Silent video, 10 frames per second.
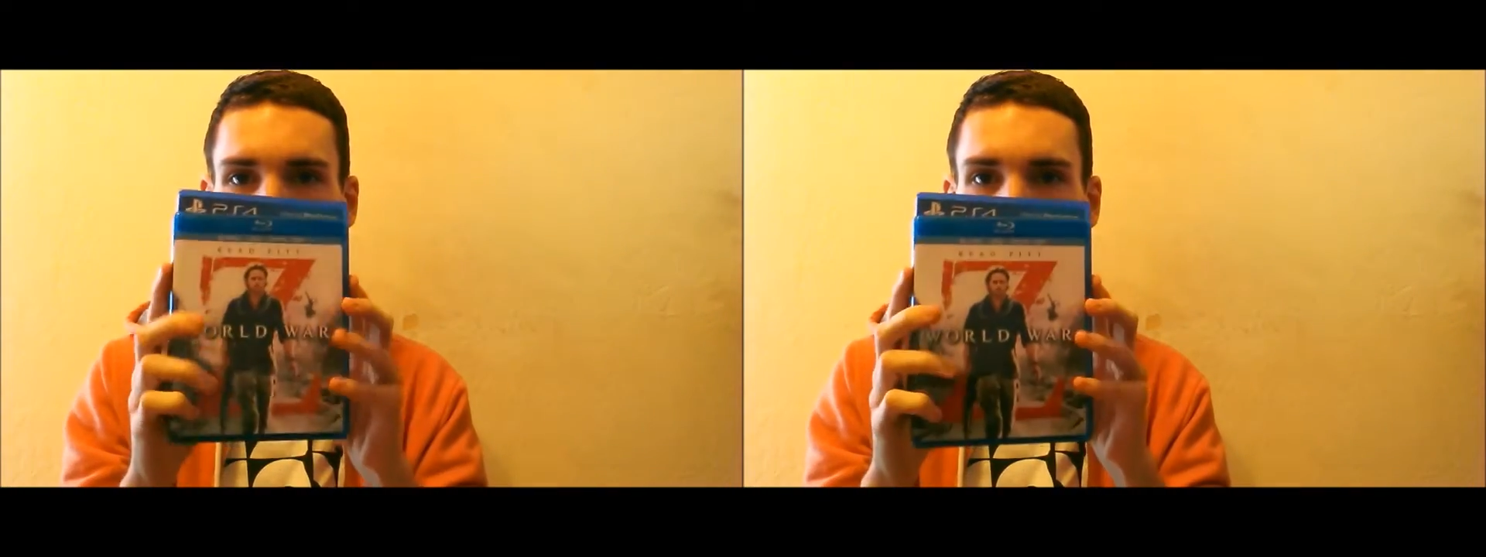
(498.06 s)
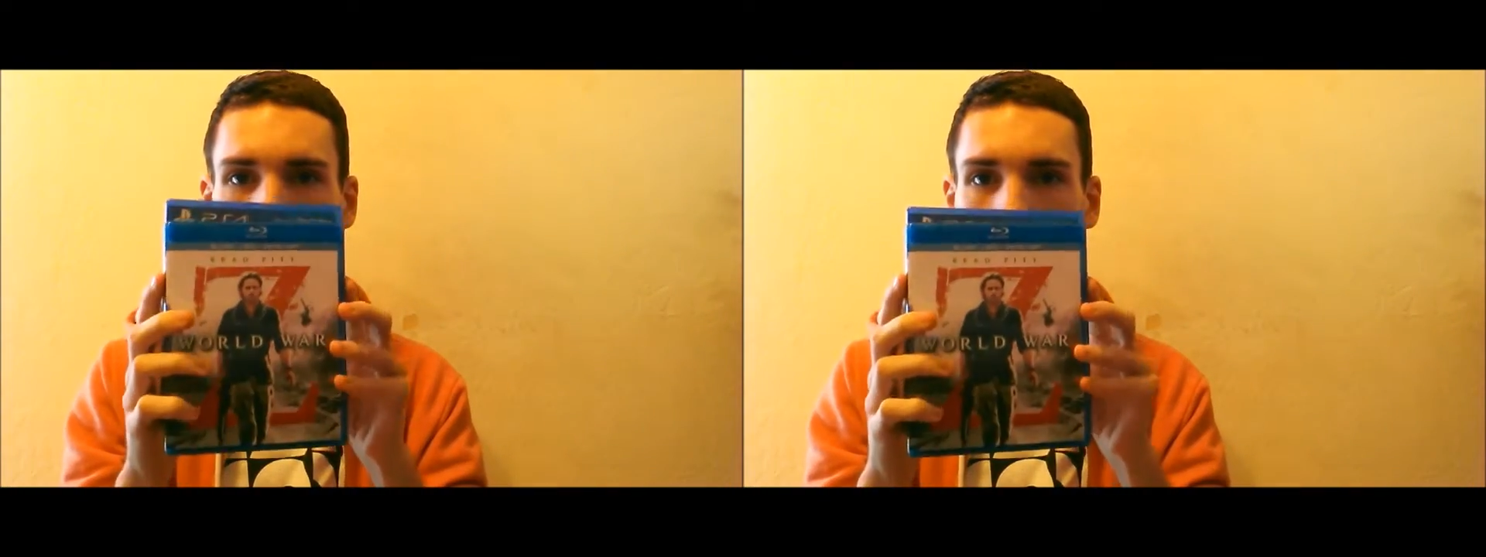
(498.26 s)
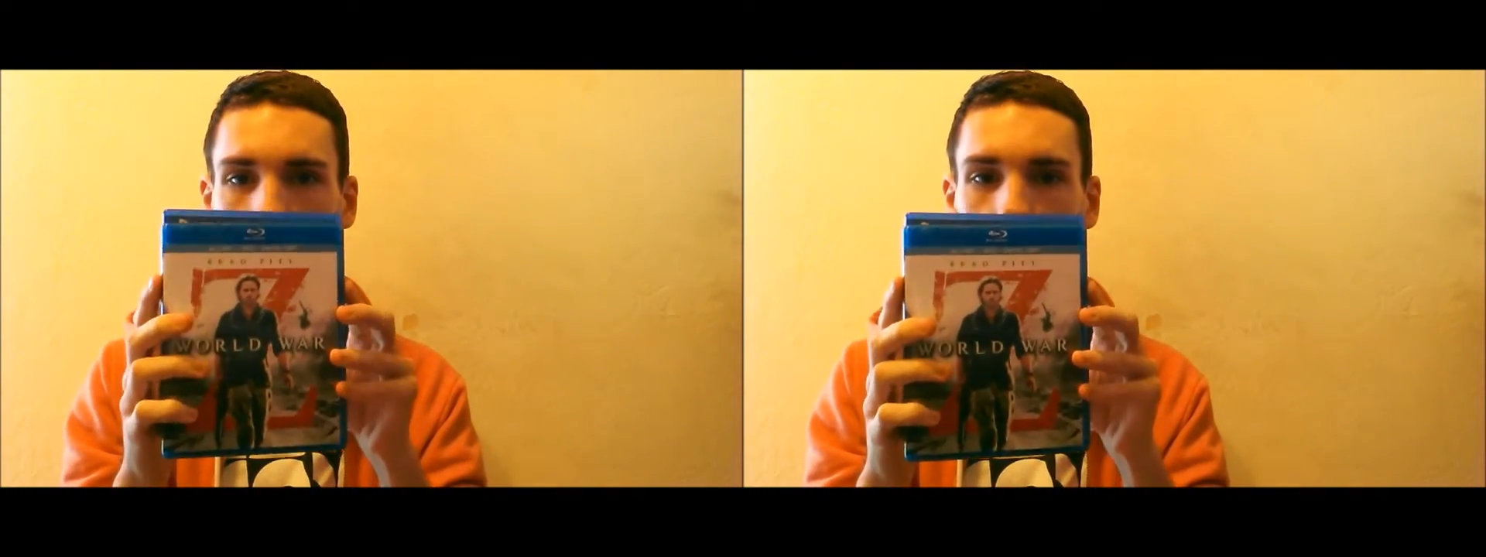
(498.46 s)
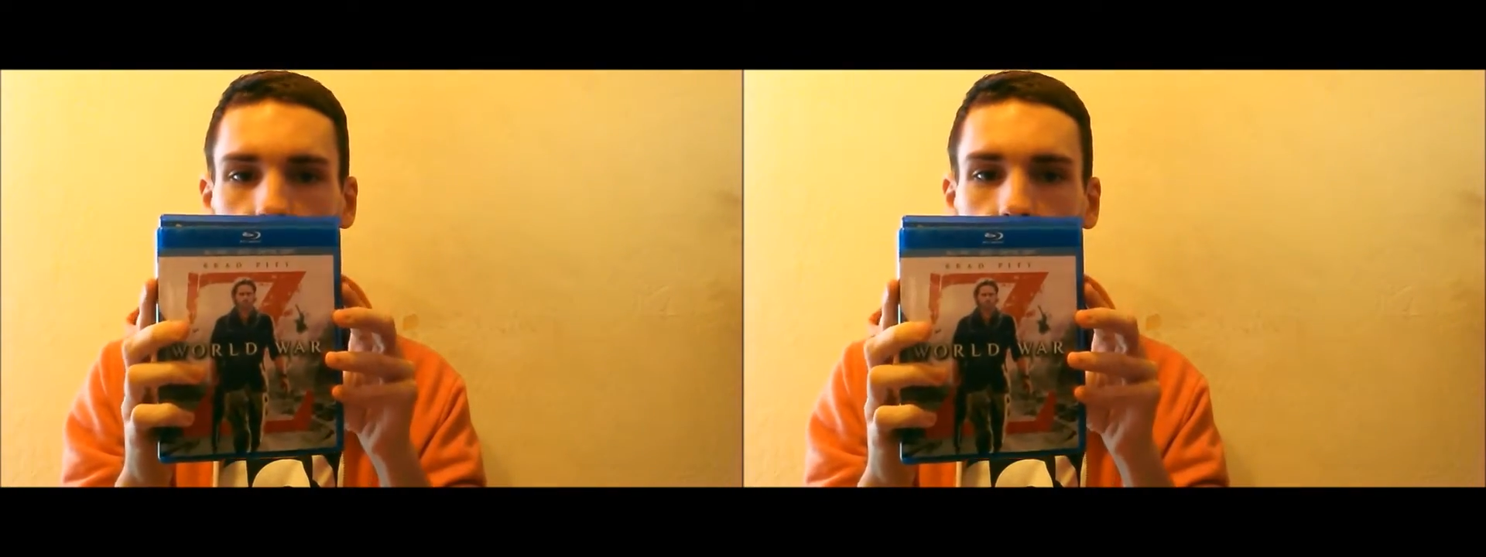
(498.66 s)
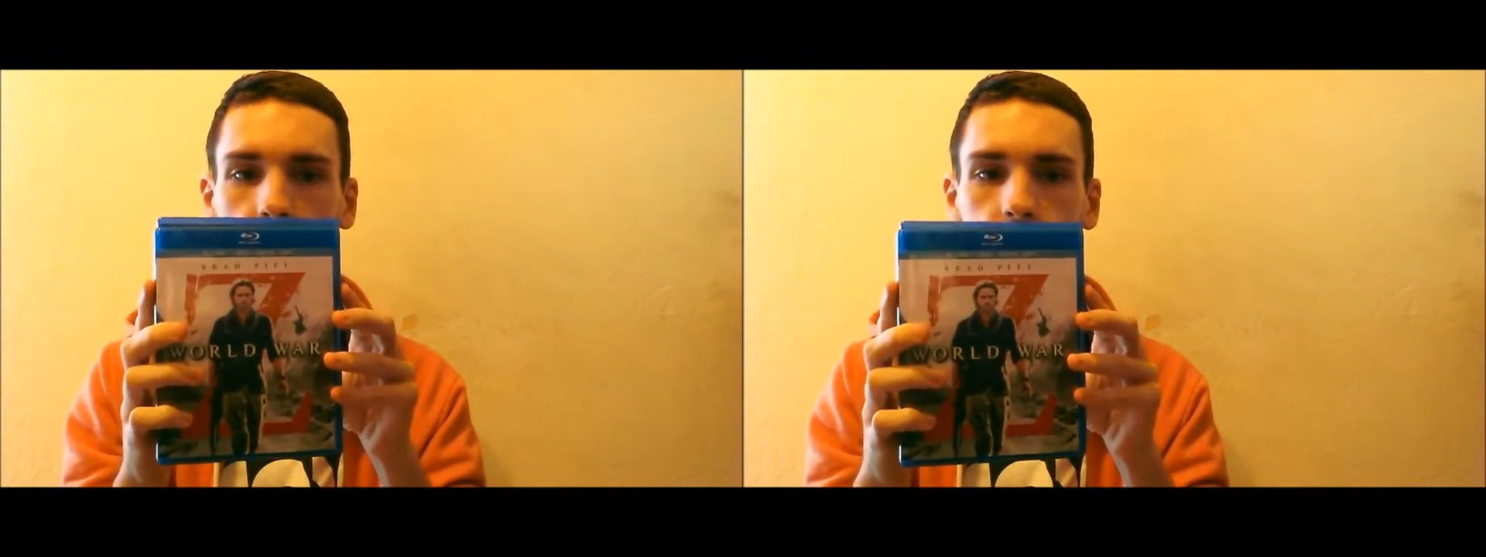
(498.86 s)
general
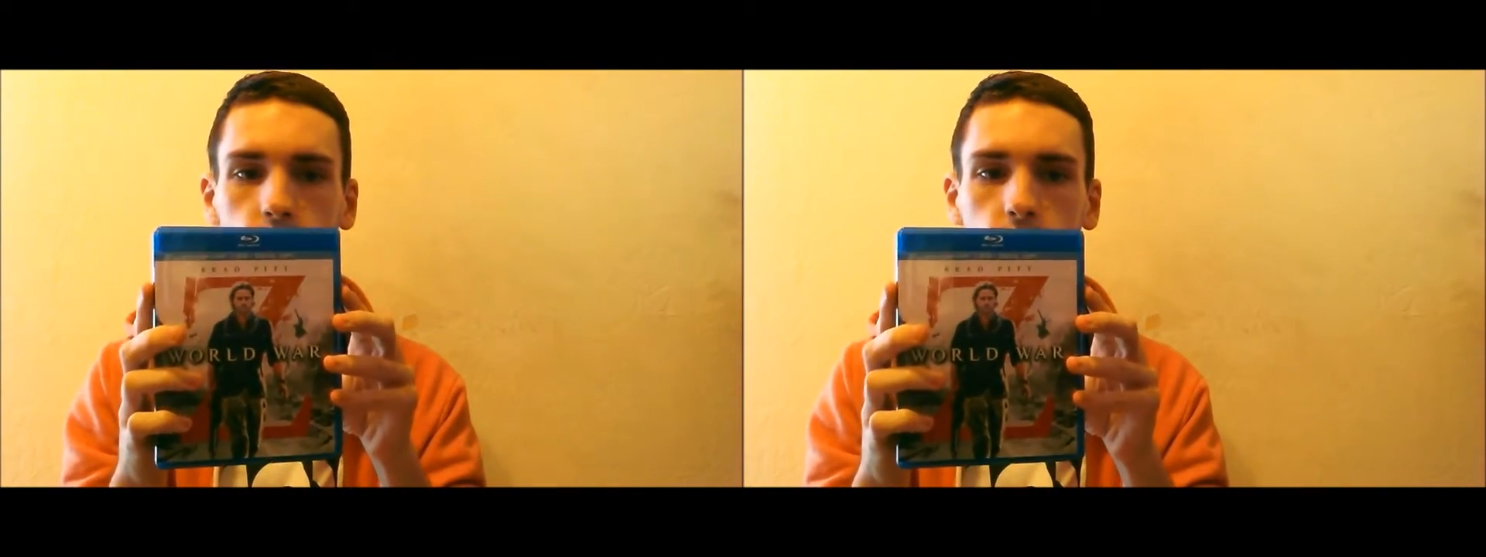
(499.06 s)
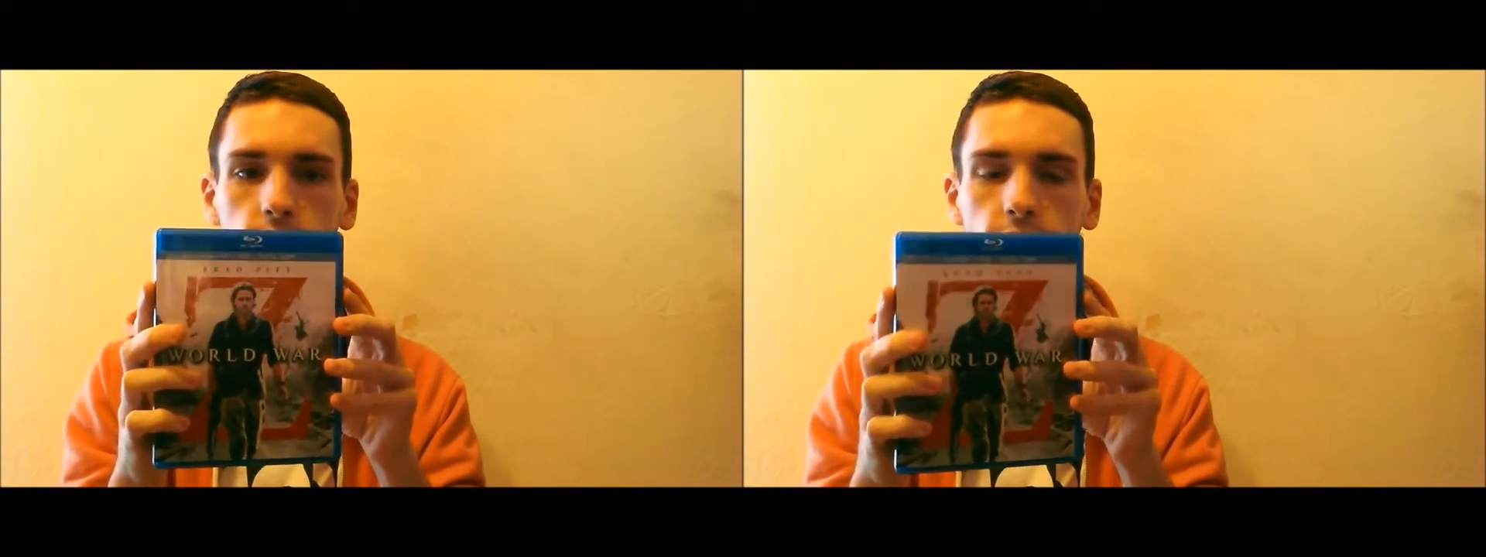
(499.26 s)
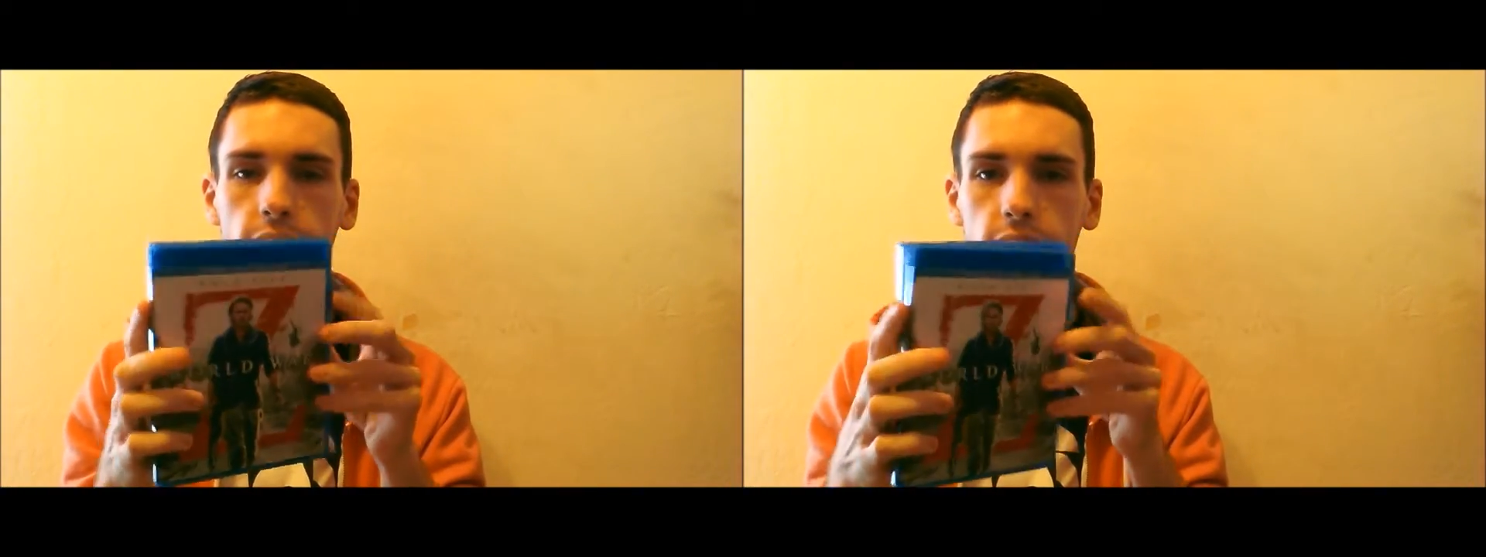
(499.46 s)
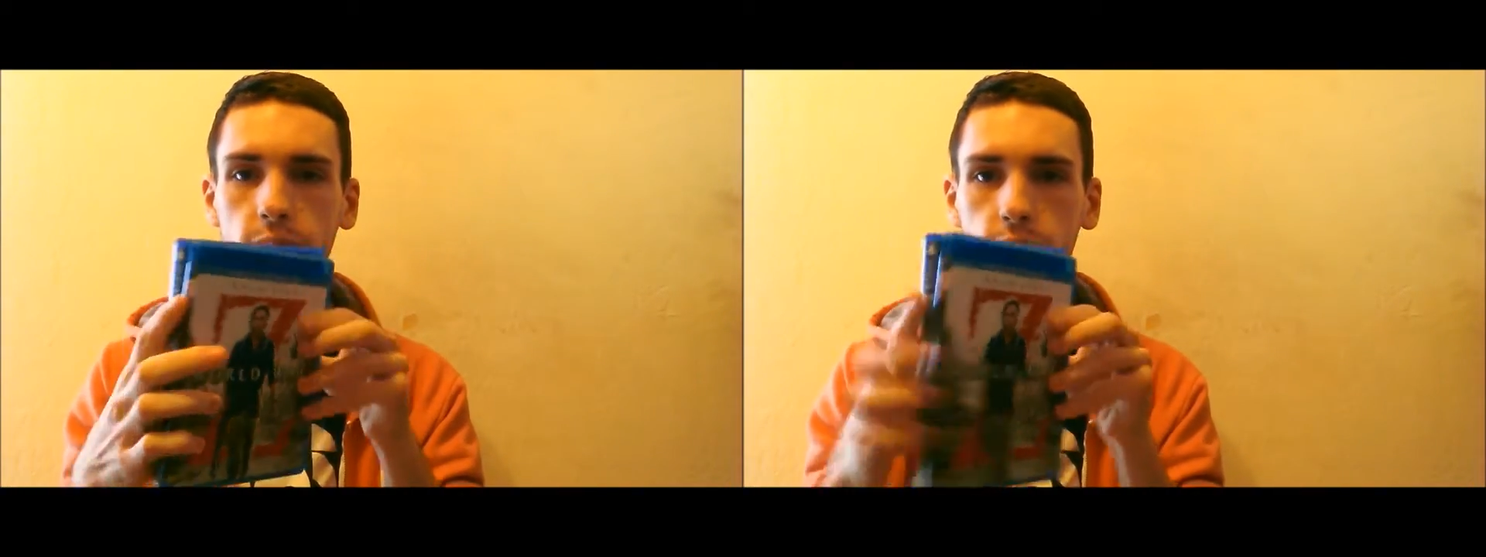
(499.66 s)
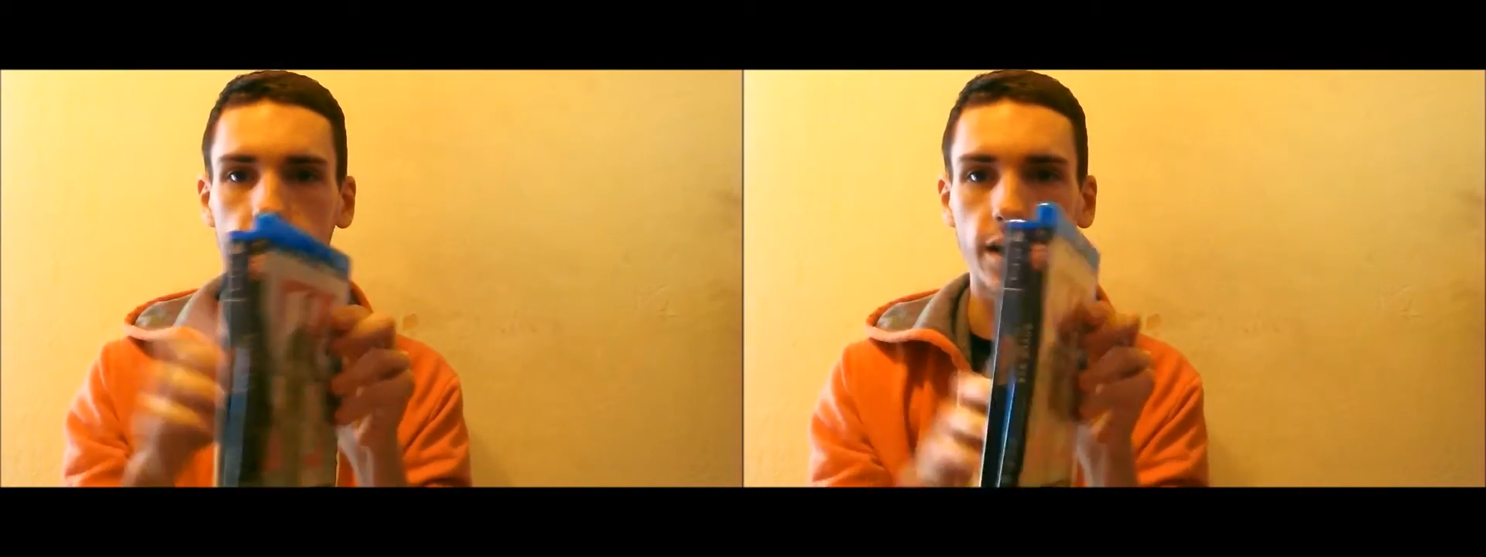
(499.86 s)
size profile as a
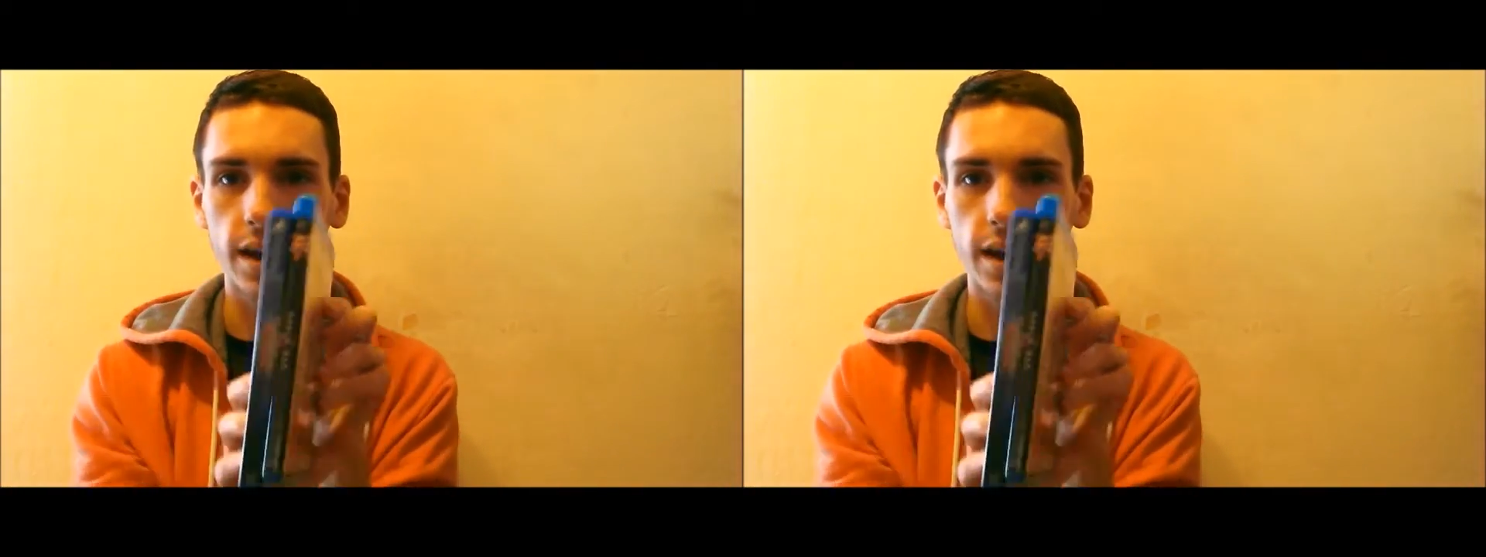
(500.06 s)
Blu-ray,